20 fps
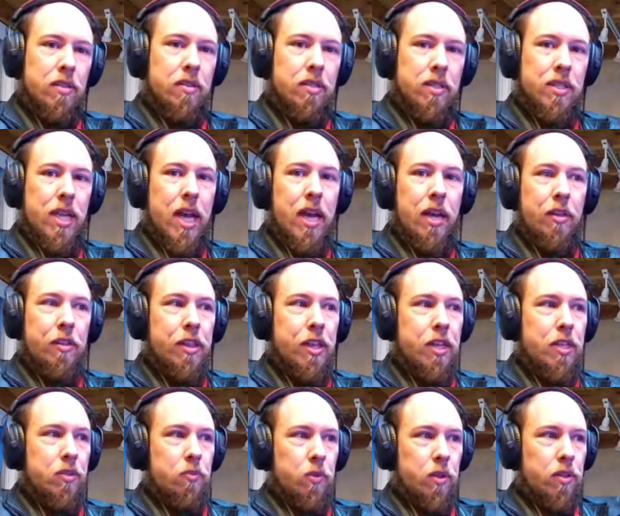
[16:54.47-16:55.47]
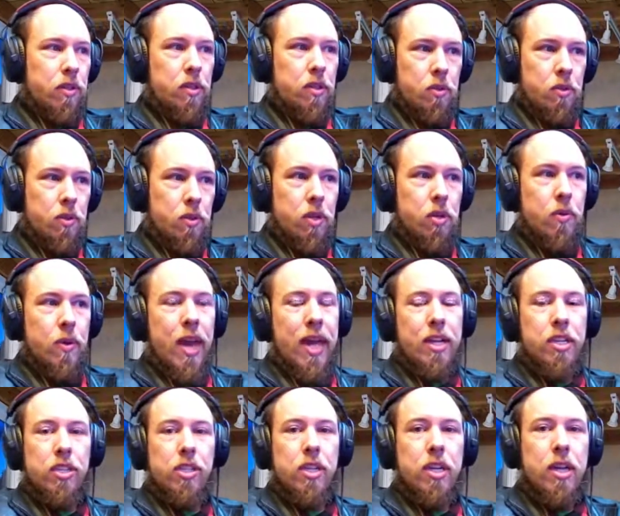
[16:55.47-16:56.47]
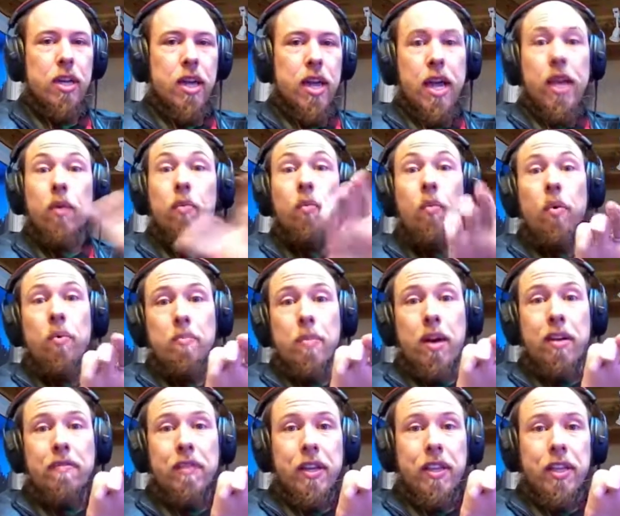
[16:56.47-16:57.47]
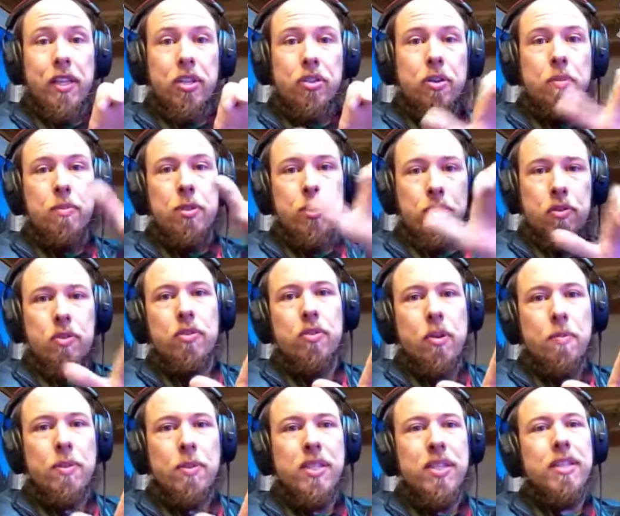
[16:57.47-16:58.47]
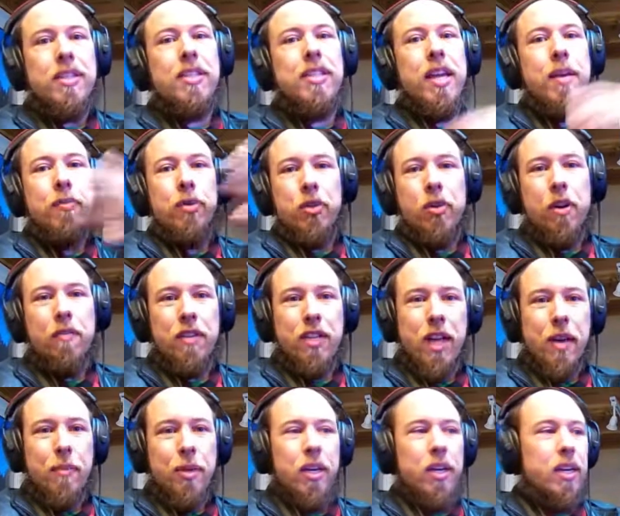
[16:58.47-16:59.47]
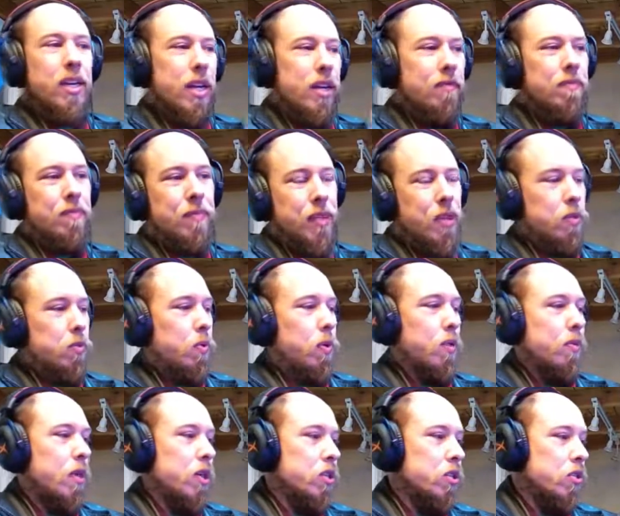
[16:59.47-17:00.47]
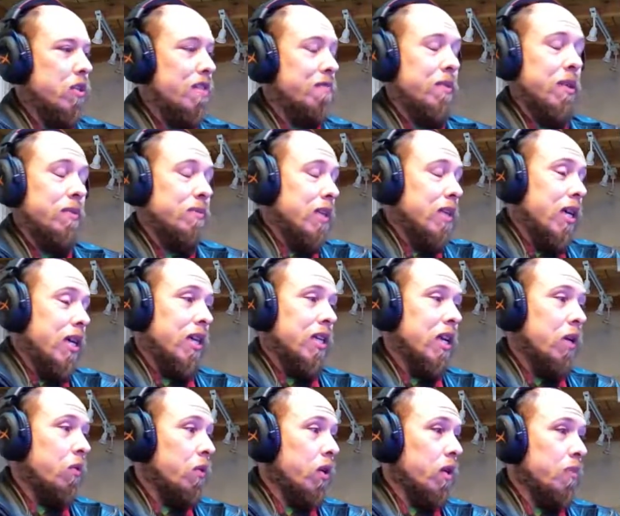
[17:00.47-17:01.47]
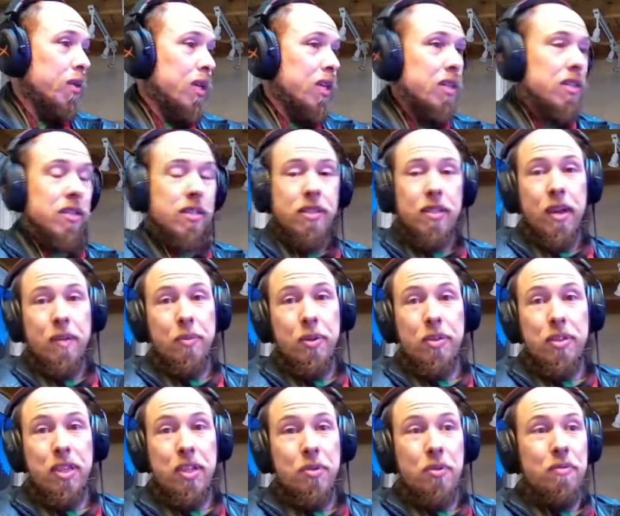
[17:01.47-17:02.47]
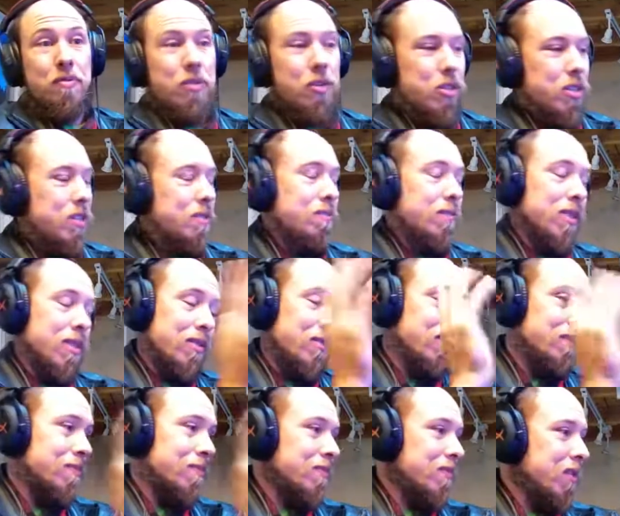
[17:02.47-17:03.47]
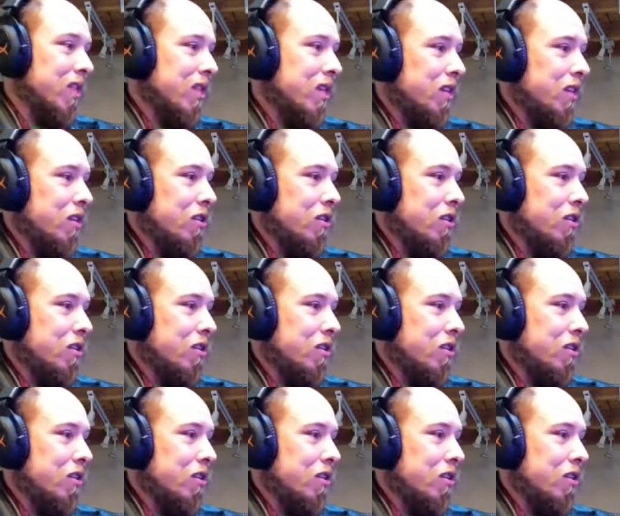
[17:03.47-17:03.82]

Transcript: tile thing with the new edge, and it won't modify the description. So the description stays the same, so you don't have to type it in again. That was what I want to show off, but it didn't work because I'm using the old version. So go